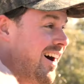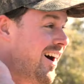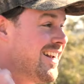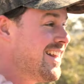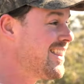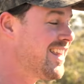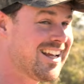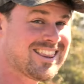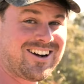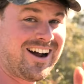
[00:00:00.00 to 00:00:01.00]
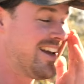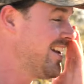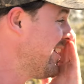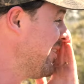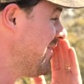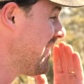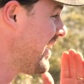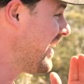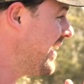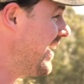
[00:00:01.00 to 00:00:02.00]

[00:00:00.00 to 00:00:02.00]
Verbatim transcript: I didn't think that I hit him. Yeah,